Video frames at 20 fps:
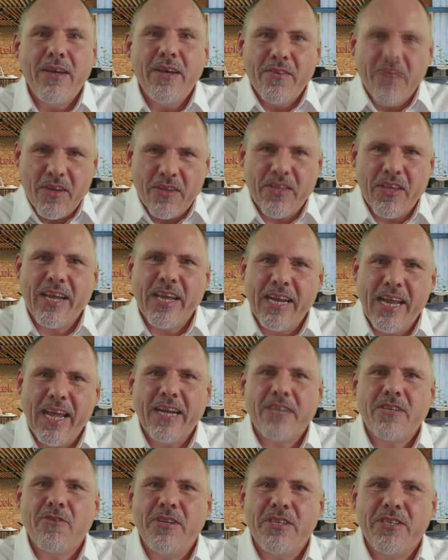that they can
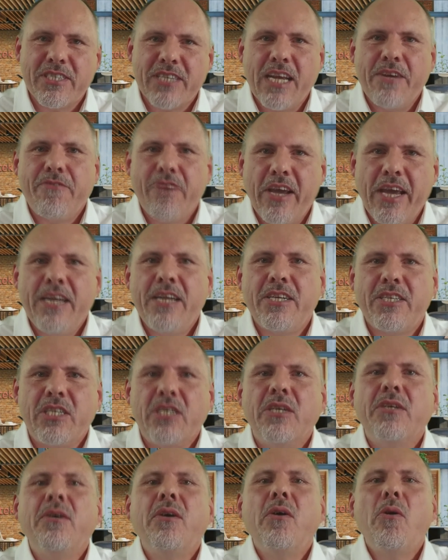actually save
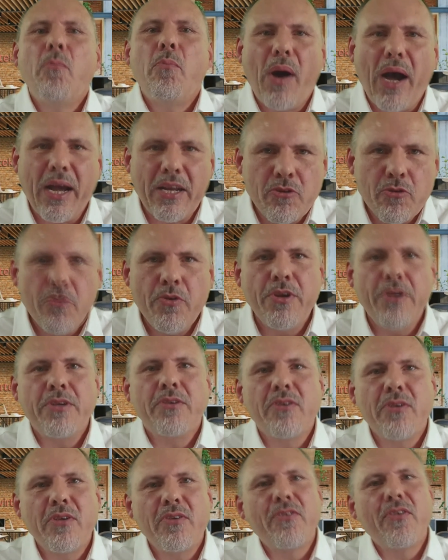energy by
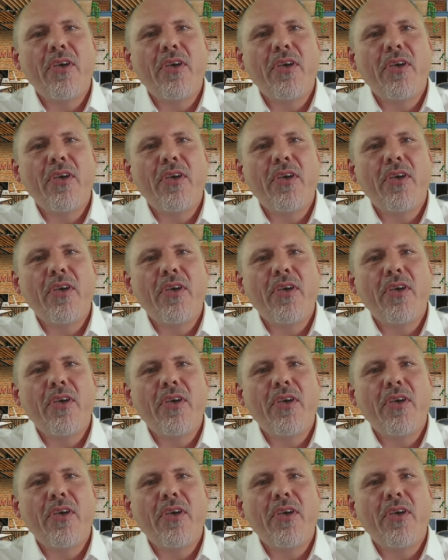doing,